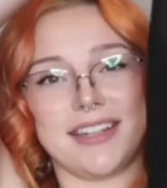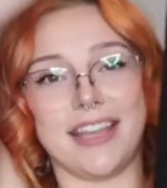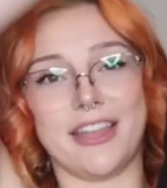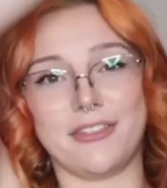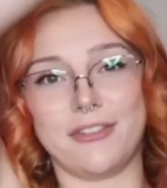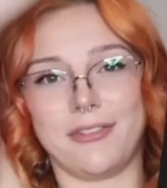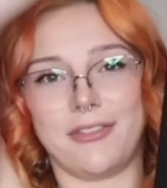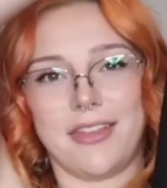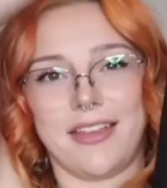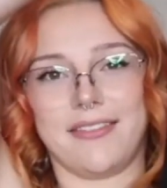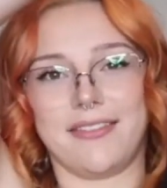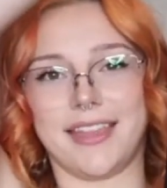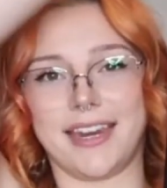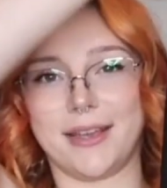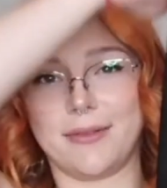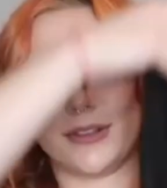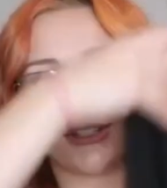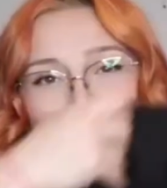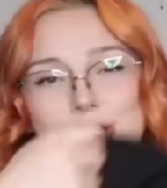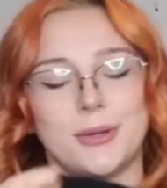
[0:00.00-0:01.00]
another
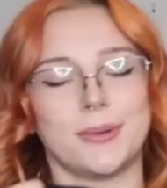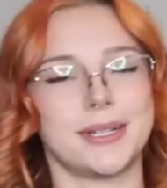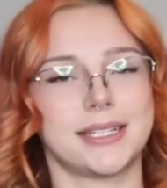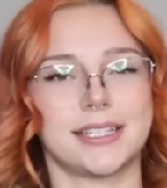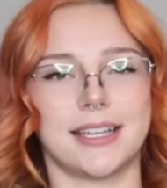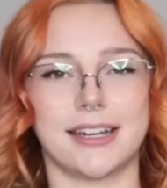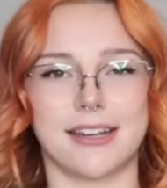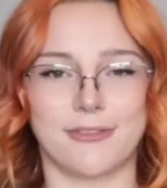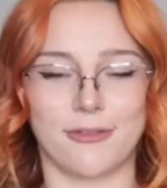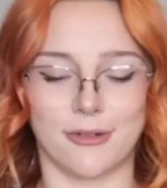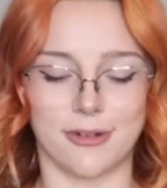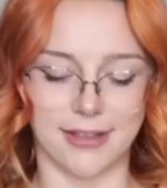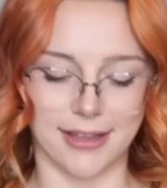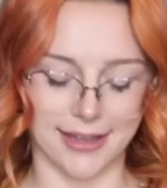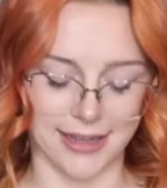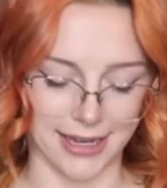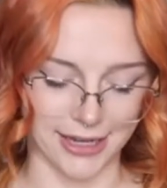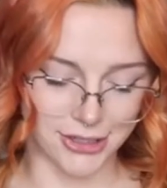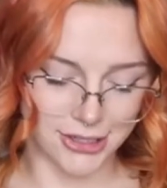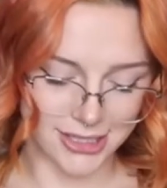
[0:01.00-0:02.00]
thing that I was so excited
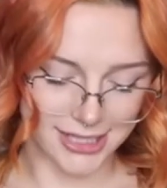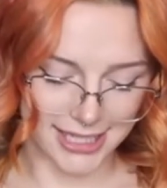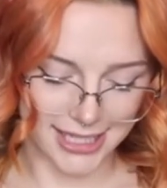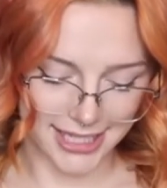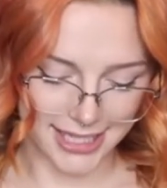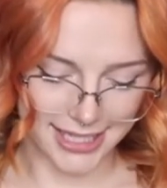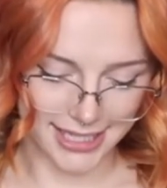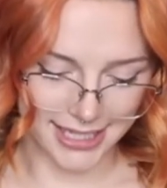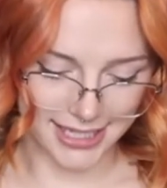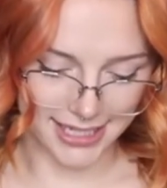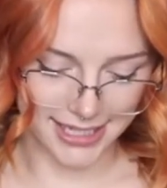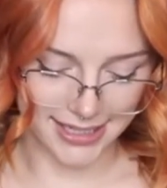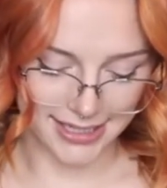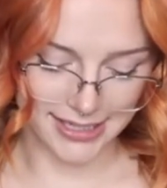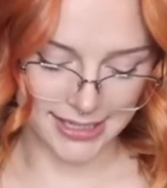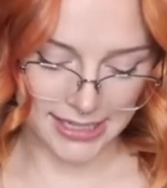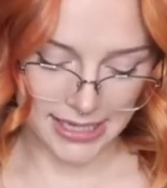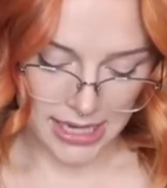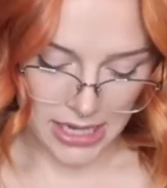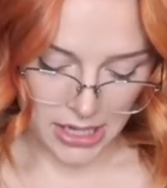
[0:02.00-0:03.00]
for. Like, I just think it
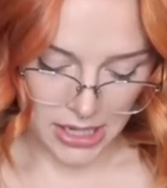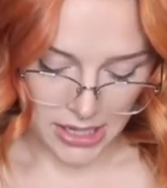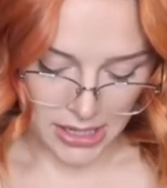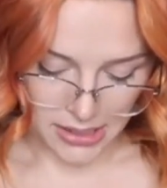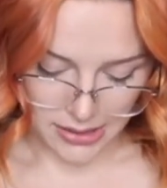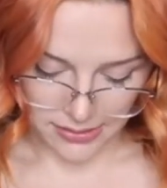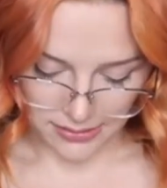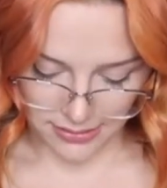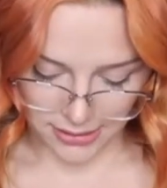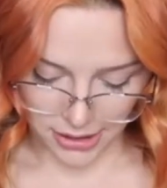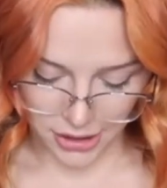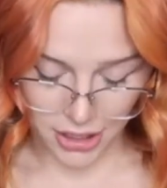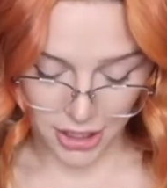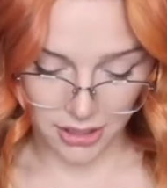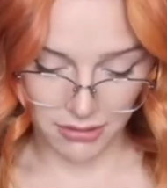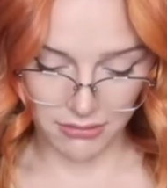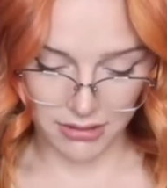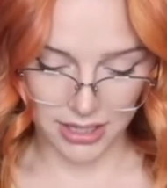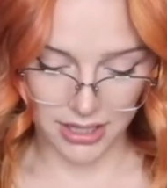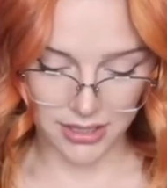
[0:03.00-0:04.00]
is
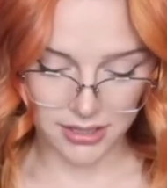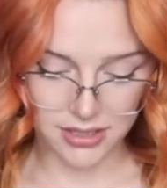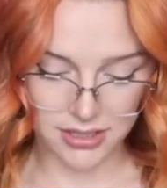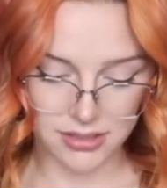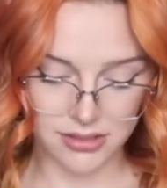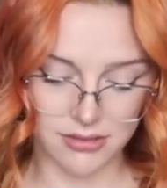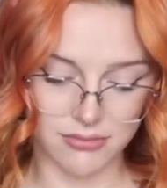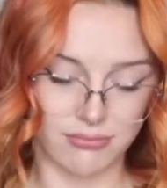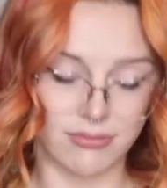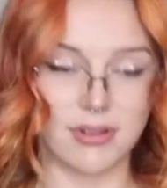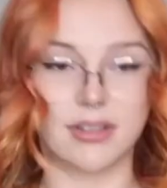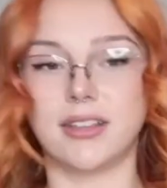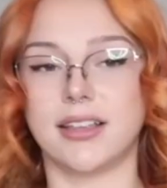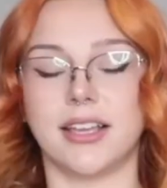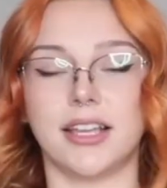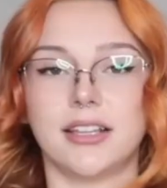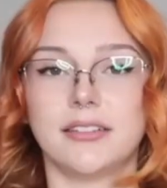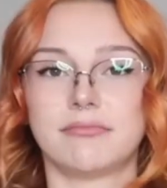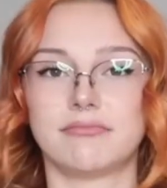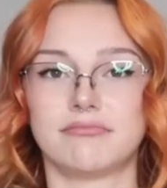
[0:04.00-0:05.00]
the cutest,
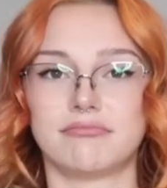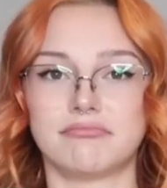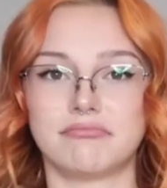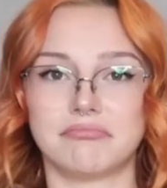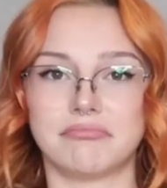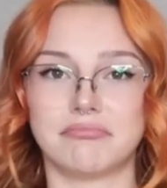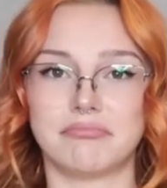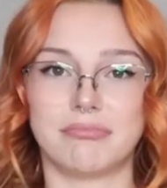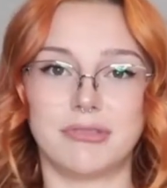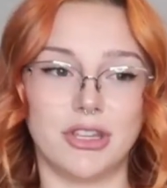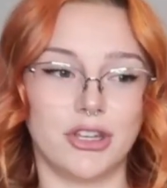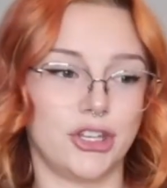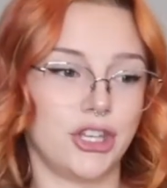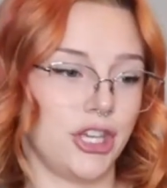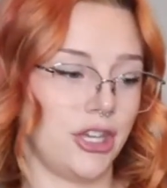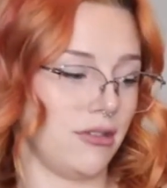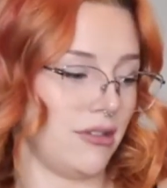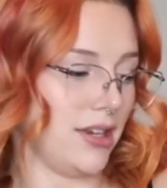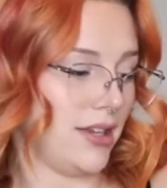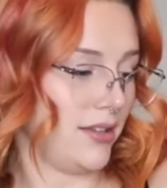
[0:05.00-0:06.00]
really,
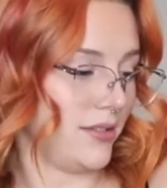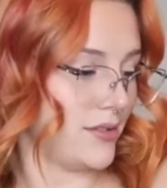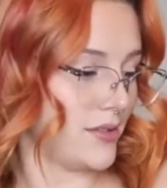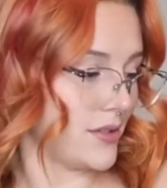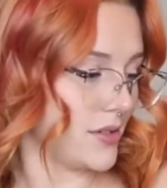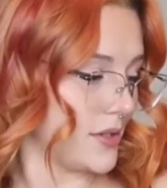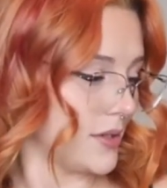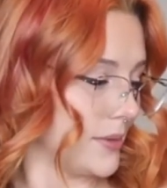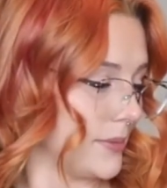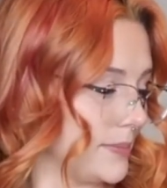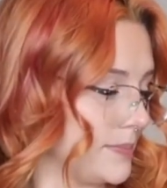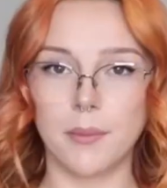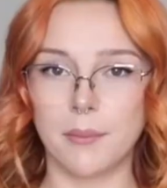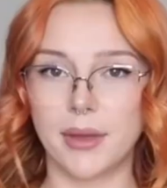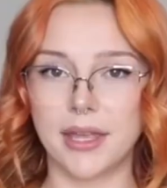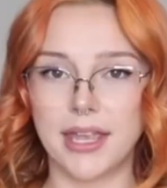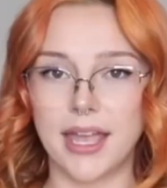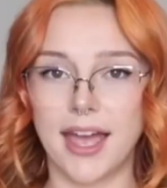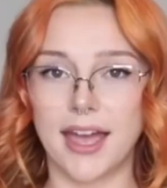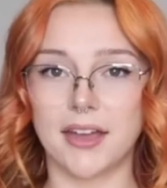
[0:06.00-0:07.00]
the cutest.
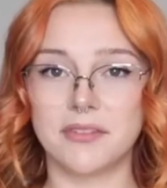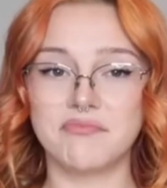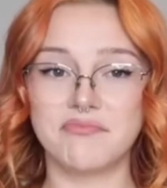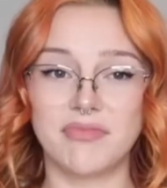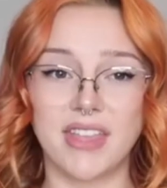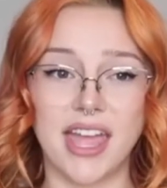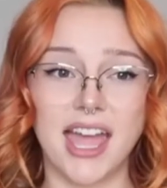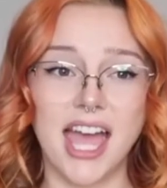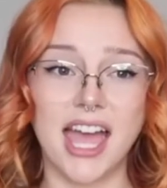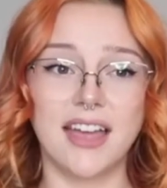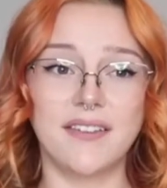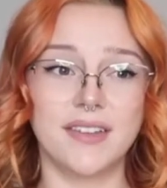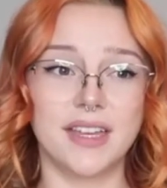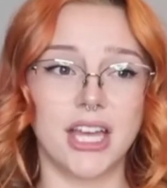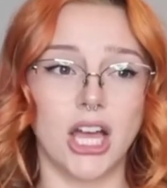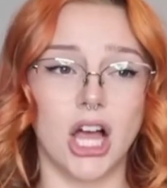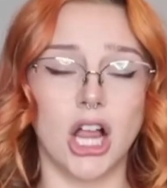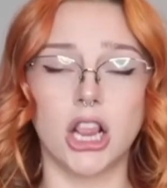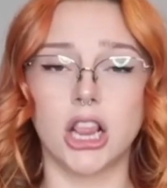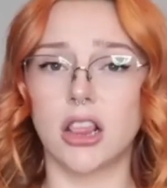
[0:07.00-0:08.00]
But yeah, they
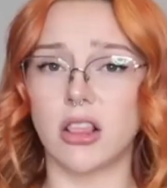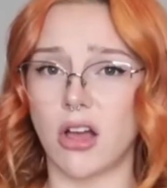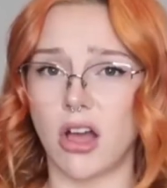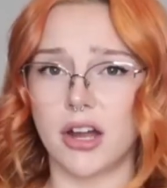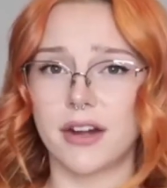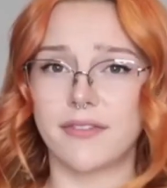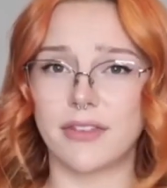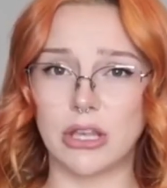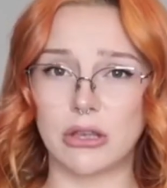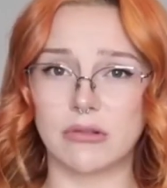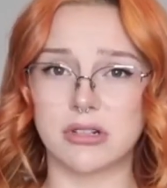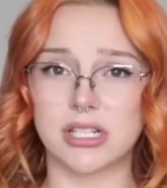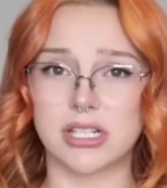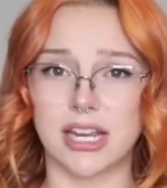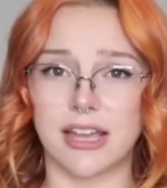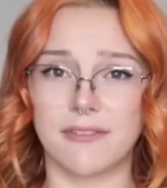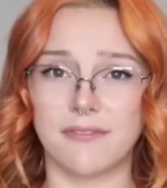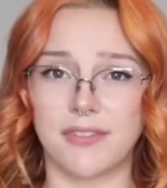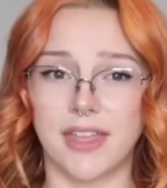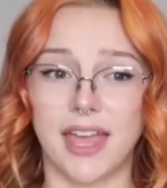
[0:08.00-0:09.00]
have a lot of
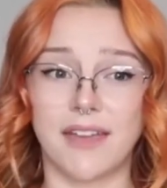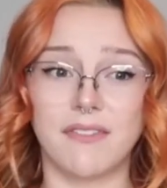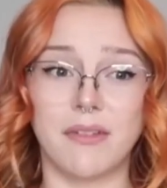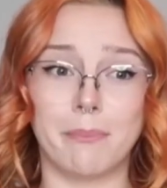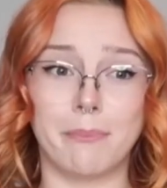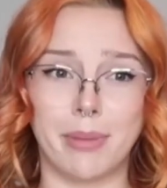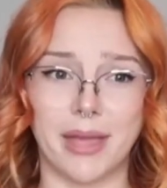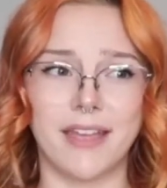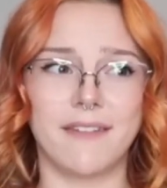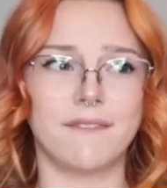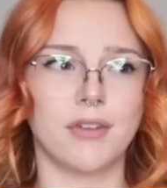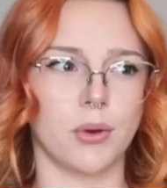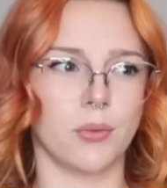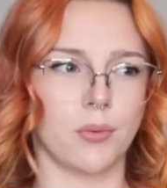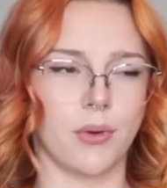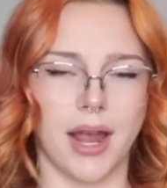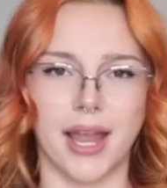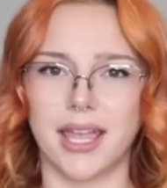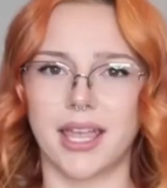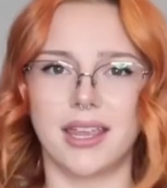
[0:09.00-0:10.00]
cute stuff. They have a big
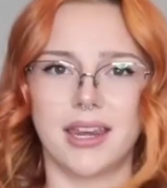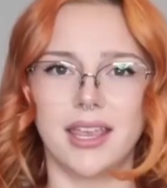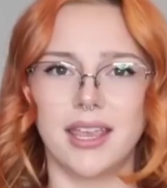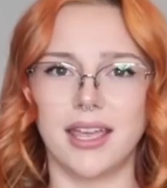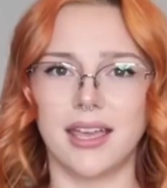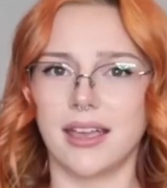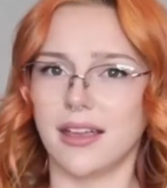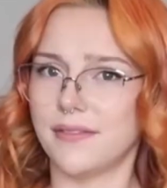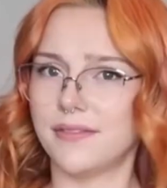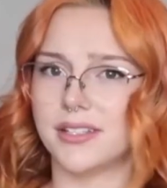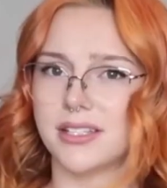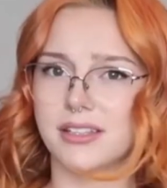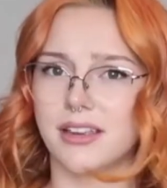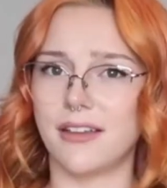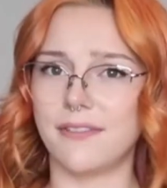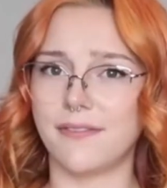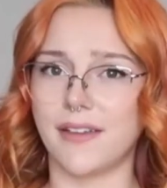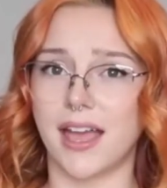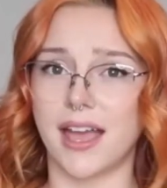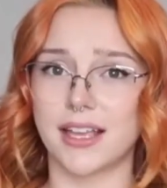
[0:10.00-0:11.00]
variety of
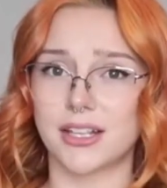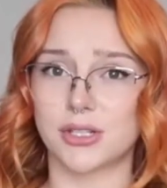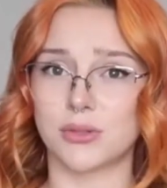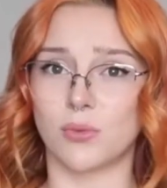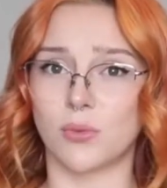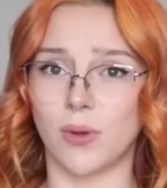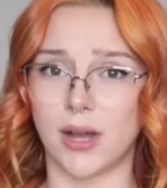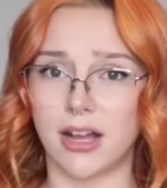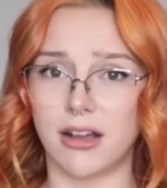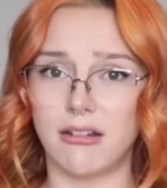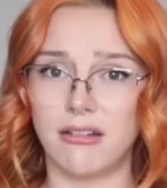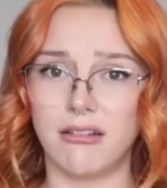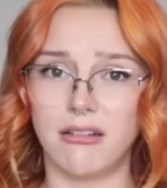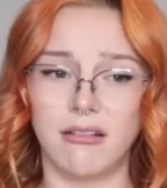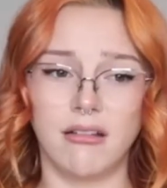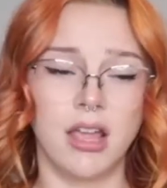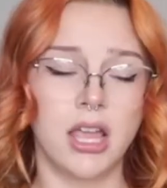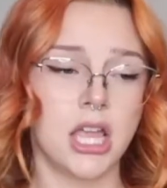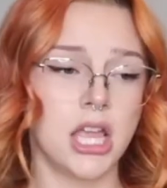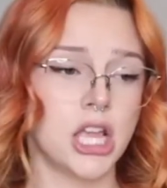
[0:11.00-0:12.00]
stuff as
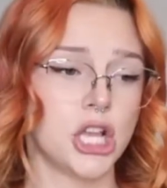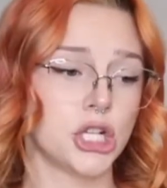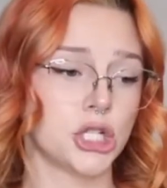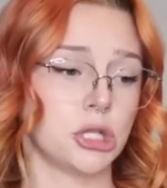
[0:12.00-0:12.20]
well.